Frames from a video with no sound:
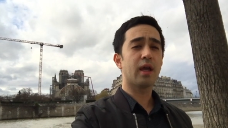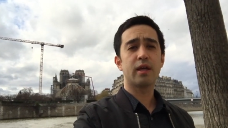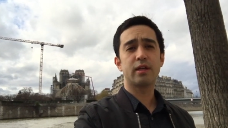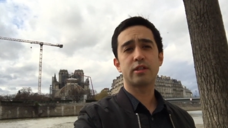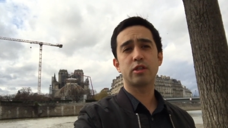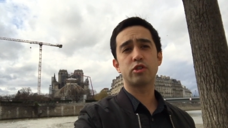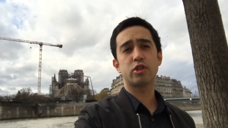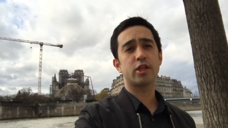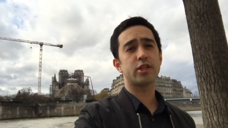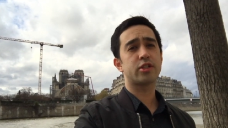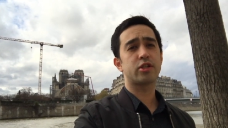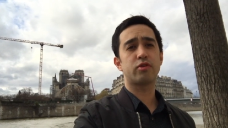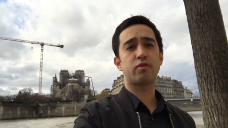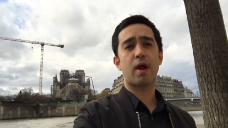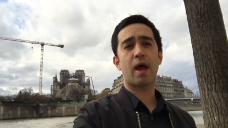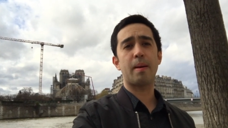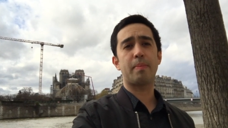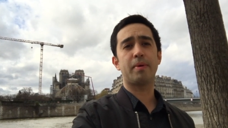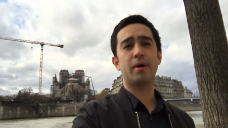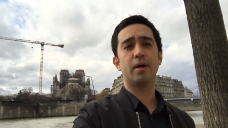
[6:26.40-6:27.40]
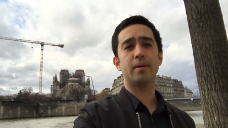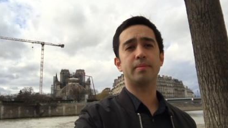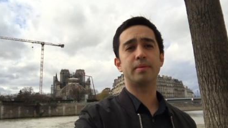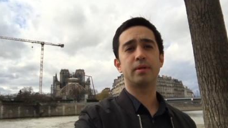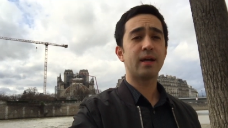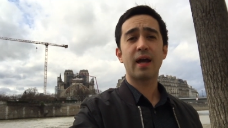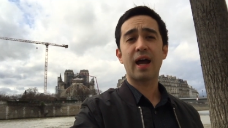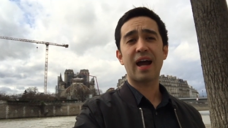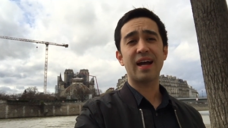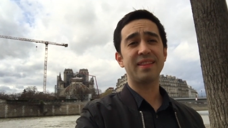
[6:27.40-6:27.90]
So just to wrap up,
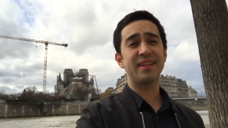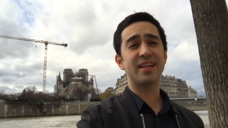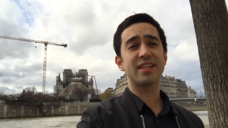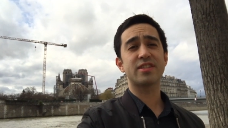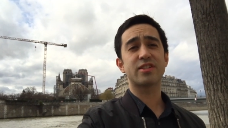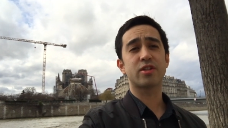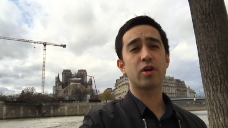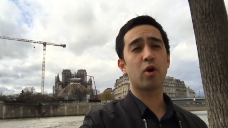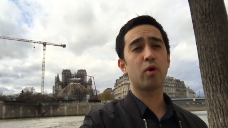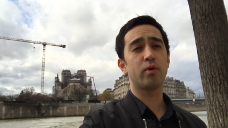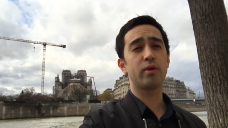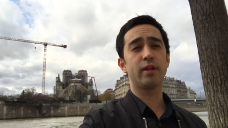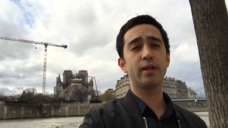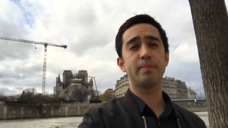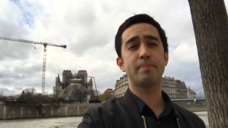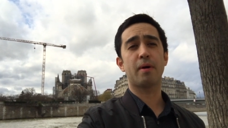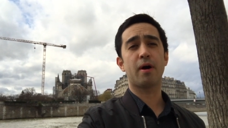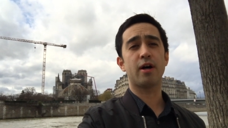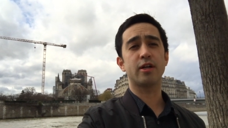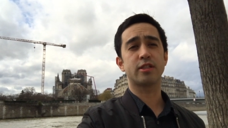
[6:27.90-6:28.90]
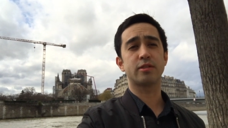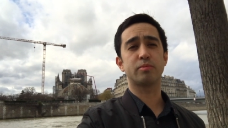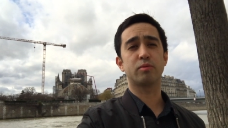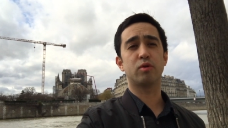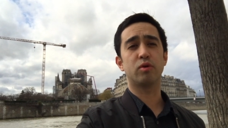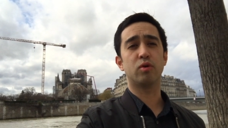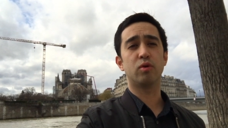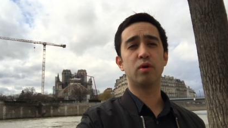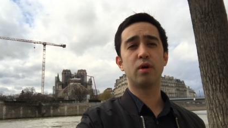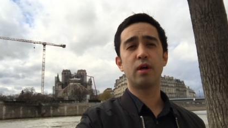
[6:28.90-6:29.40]
I think it's totally
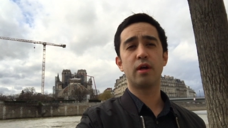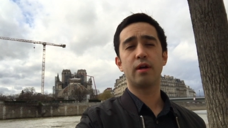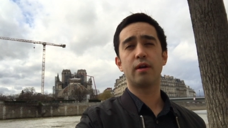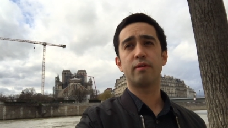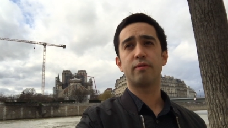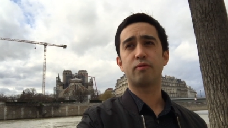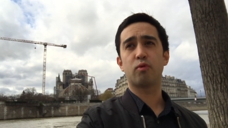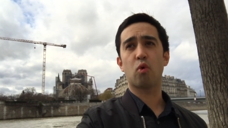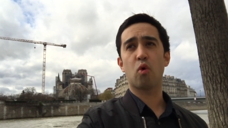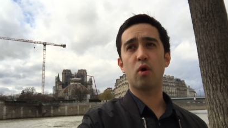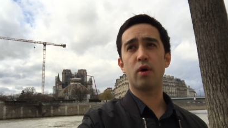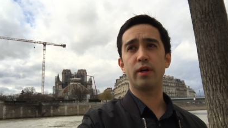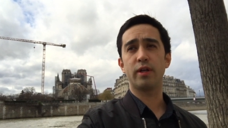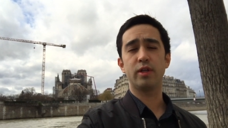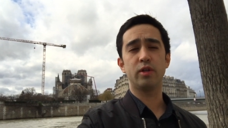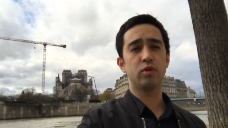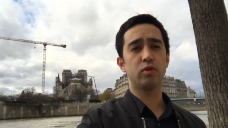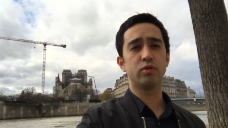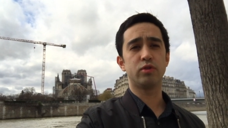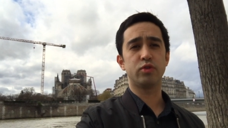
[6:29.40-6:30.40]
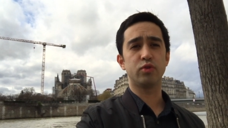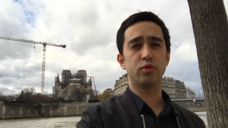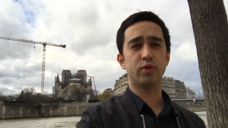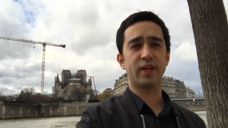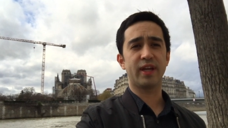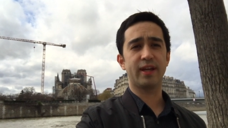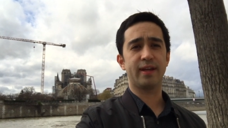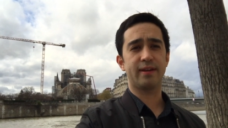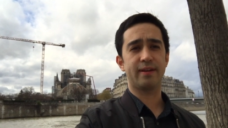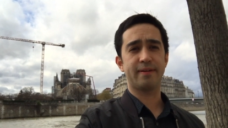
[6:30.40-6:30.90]
possible for you to
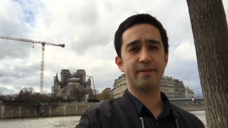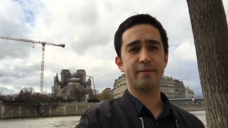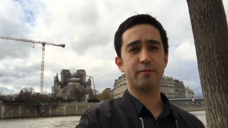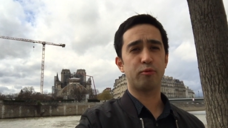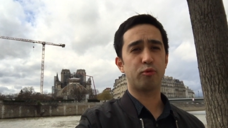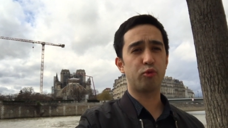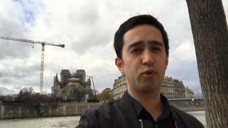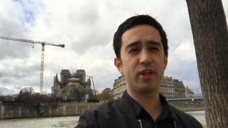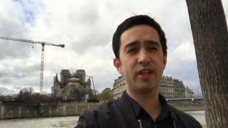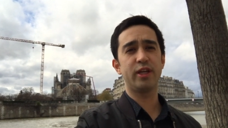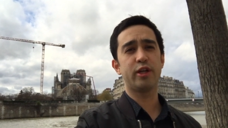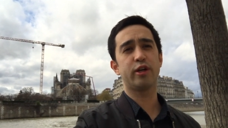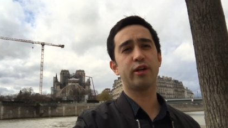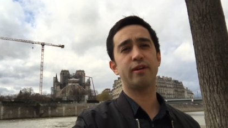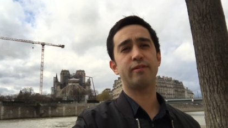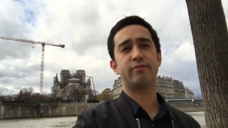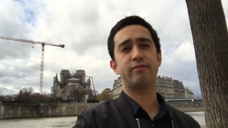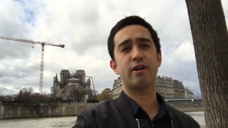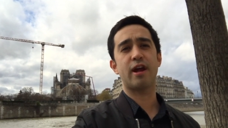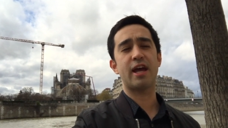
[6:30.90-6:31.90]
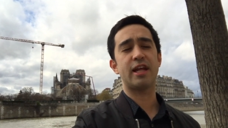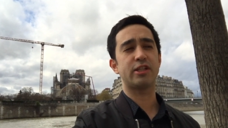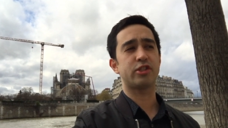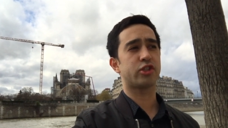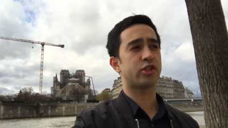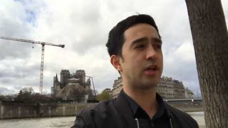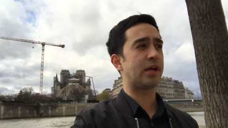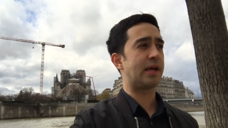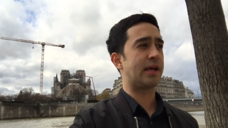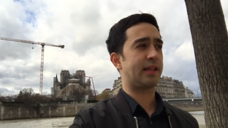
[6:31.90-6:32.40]
get really good at French,
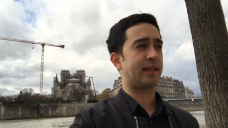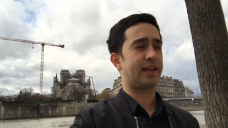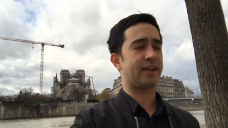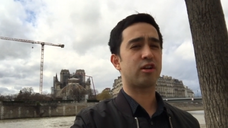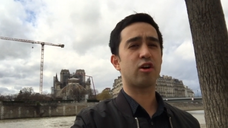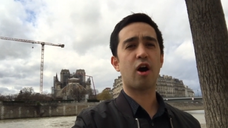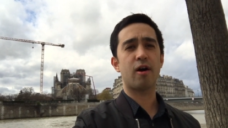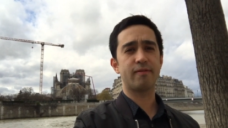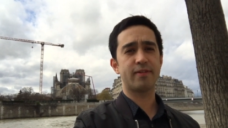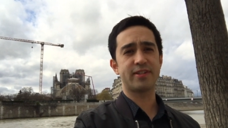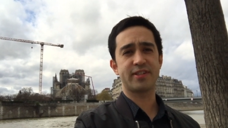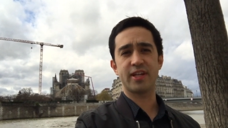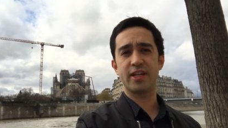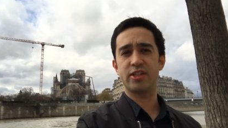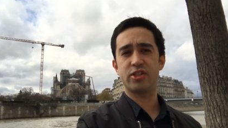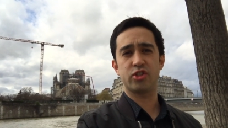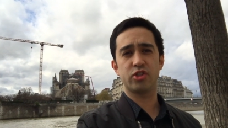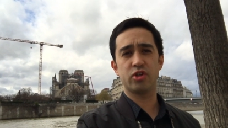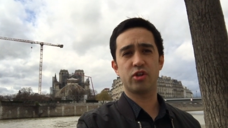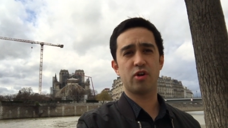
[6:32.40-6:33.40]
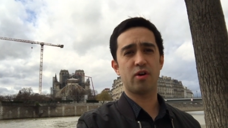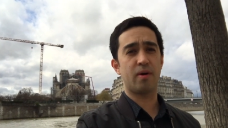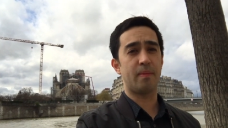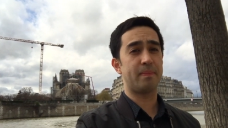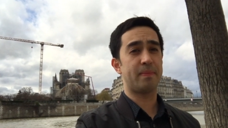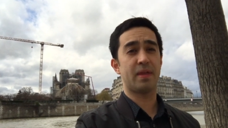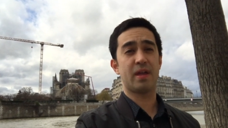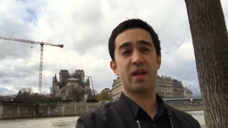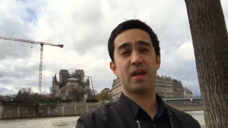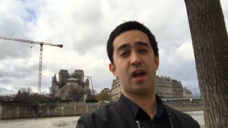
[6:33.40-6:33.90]
like conversational.
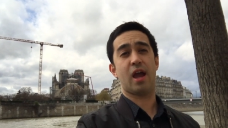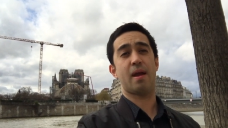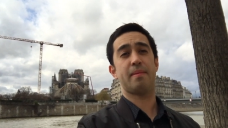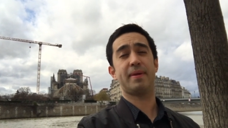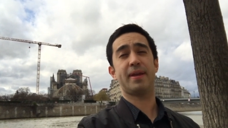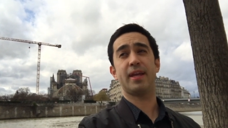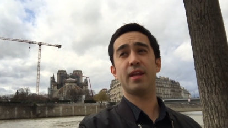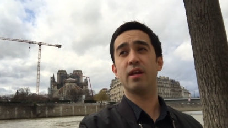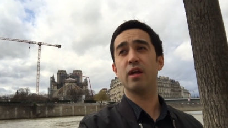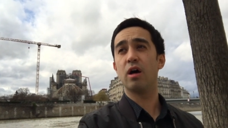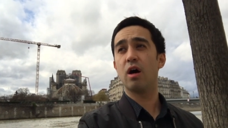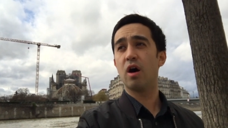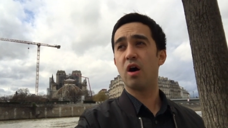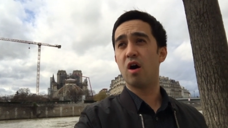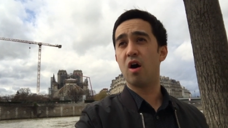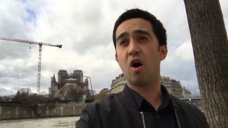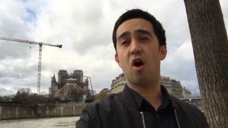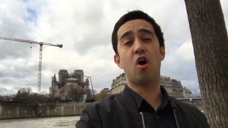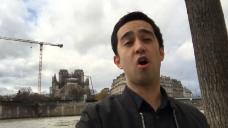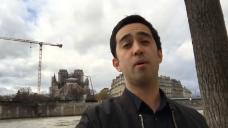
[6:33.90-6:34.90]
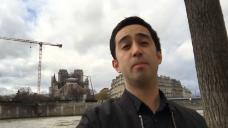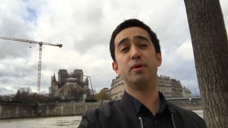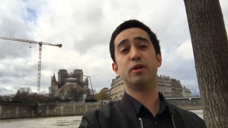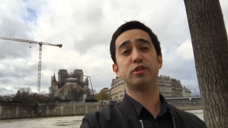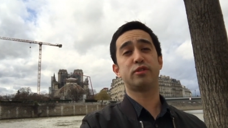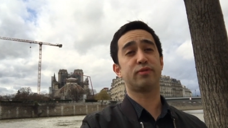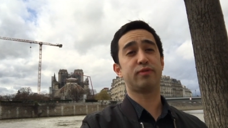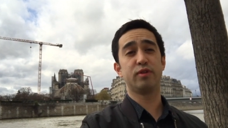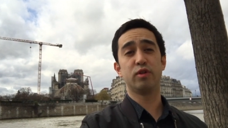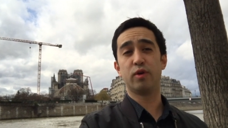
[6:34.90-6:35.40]
I mean,
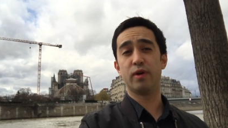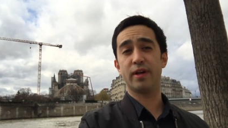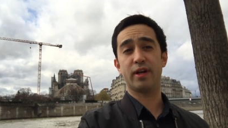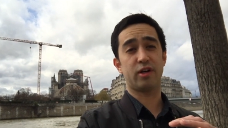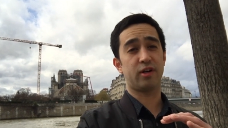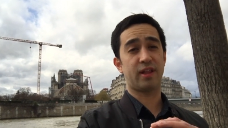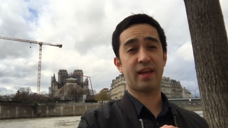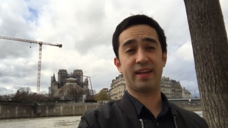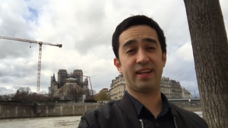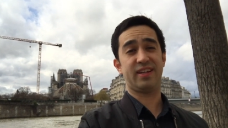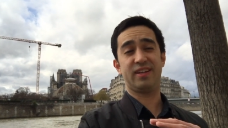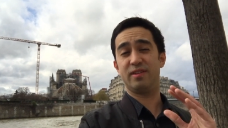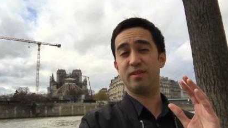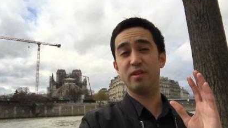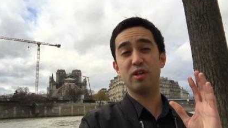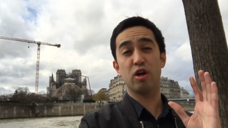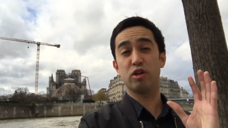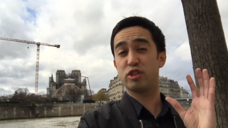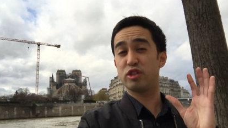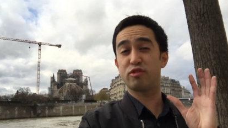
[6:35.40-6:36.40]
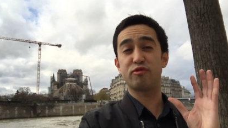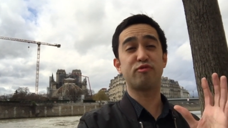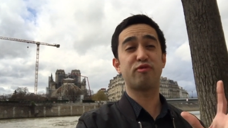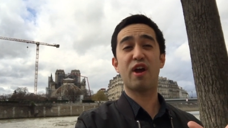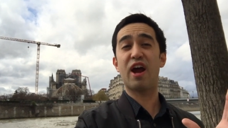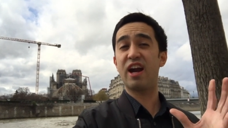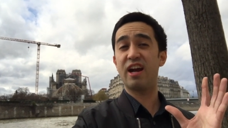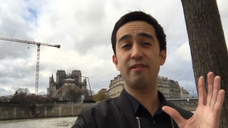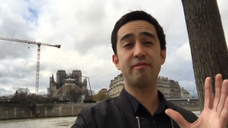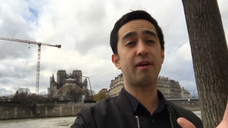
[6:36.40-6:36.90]
almost fluent or like, you know, just
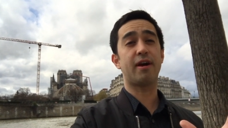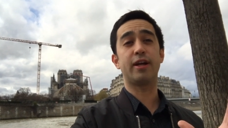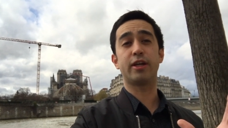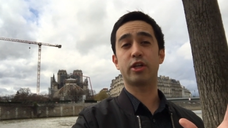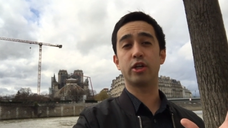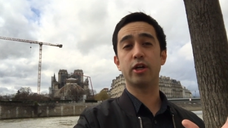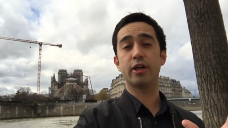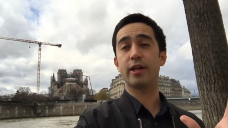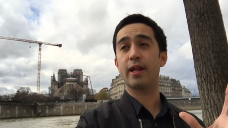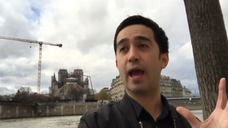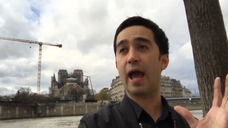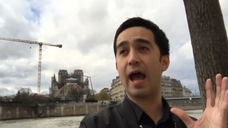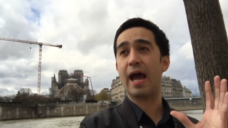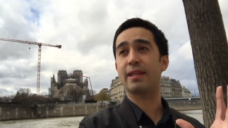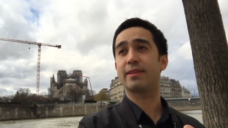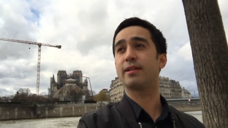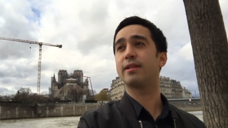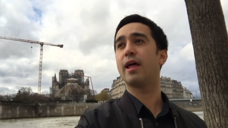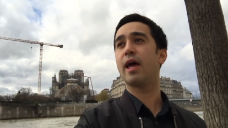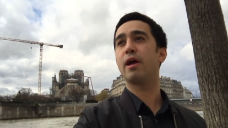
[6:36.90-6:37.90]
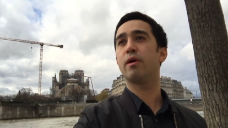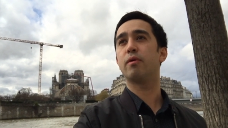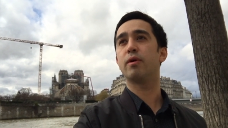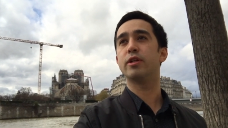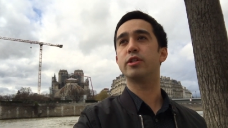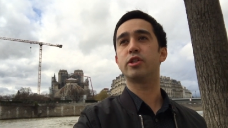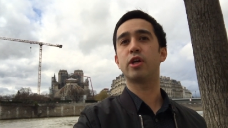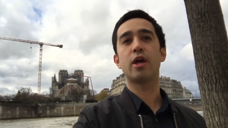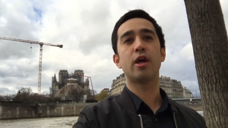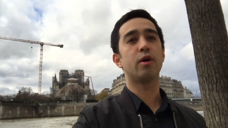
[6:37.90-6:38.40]
very, very good at the
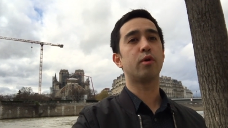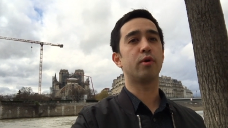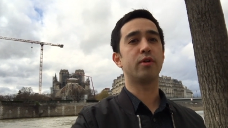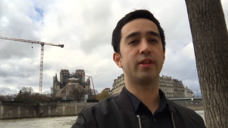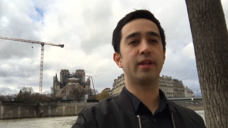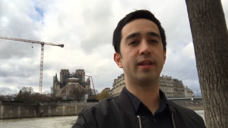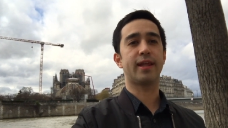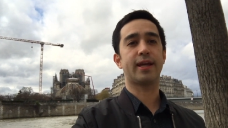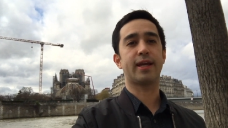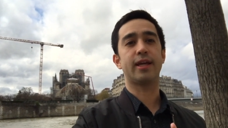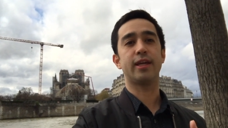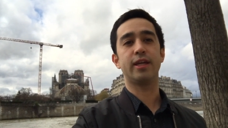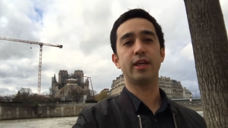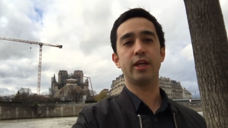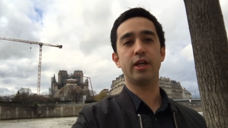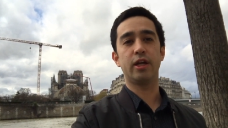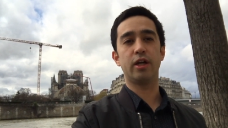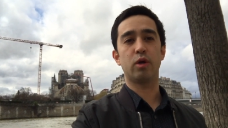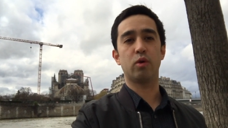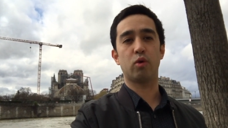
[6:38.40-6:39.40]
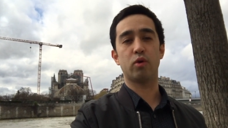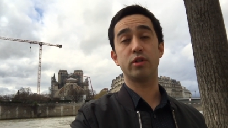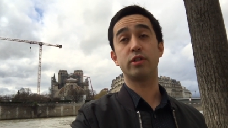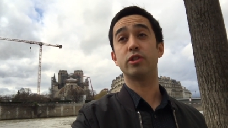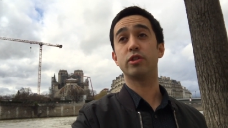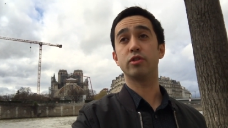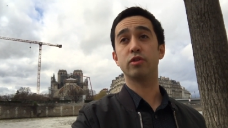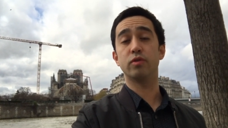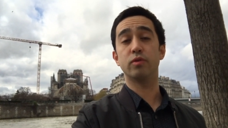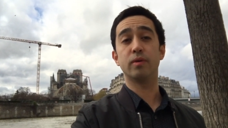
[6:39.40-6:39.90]
language within like a year or
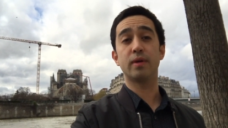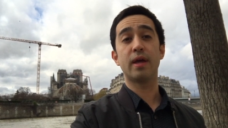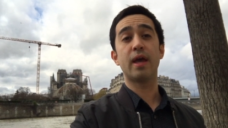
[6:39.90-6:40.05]
two.